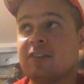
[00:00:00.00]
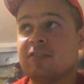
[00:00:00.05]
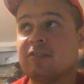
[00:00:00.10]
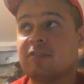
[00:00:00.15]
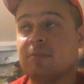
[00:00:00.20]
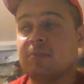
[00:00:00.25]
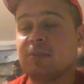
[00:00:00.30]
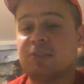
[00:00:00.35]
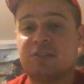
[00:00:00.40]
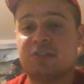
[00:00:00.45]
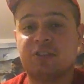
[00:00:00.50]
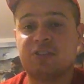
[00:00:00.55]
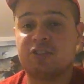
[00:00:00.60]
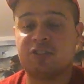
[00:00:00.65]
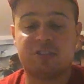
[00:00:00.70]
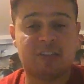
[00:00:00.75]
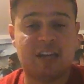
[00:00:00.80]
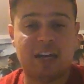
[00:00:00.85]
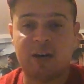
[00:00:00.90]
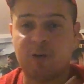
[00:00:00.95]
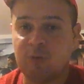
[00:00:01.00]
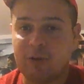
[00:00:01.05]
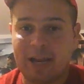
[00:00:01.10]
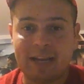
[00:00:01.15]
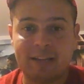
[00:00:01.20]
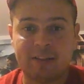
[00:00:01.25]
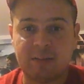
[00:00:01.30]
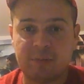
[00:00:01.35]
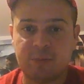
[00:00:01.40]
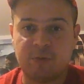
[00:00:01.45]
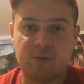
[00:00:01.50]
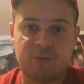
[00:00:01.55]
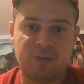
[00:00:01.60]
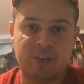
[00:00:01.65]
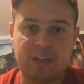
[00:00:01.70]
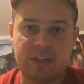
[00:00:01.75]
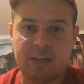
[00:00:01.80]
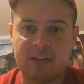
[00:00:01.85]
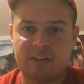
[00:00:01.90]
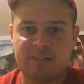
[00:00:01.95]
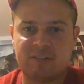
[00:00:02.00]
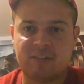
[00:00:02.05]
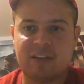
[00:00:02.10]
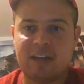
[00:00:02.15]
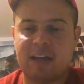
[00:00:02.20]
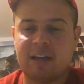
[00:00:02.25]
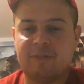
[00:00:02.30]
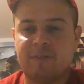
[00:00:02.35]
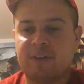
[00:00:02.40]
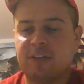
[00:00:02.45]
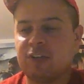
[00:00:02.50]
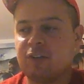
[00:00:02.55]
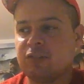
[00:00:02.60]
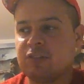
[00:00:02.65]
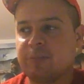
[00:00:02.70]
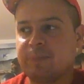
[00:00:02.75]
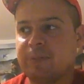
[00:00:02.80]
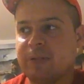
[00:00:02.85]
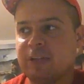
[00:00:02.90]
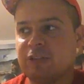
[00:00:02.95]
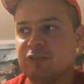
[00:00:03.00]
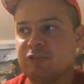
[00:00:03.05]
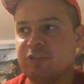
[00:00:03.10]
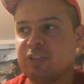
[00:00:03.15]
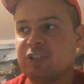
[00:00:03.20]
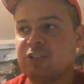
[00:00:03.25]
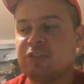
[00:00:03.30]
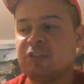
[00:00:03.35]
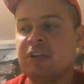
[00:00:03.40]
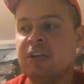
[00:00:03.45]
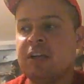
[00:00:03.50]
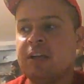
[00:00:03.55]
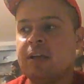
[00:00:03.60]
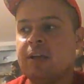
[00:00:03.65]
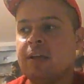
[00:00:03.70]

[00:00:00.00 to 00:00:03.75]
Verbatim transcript: some decisions. I don't hate the movie; it's kind of a guilty pleasure ish.